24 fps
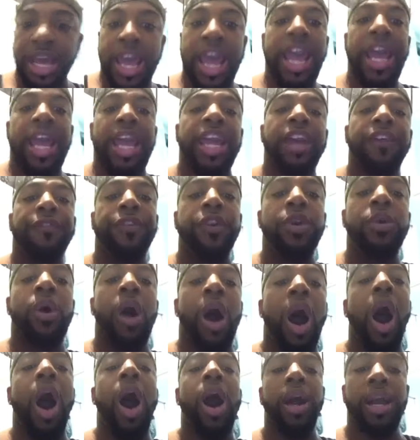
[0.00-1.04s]
If you
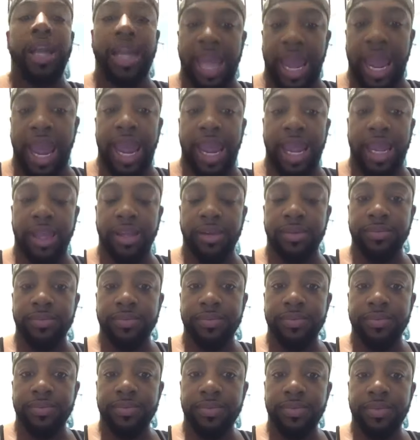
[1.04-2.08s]
are gay,
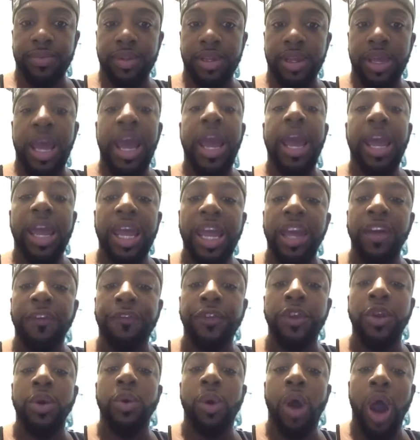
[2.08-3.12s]
if
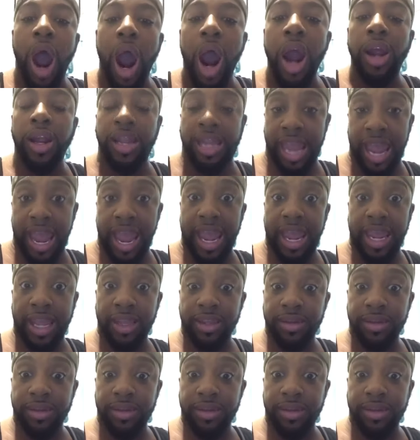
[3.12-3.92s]
you are gay,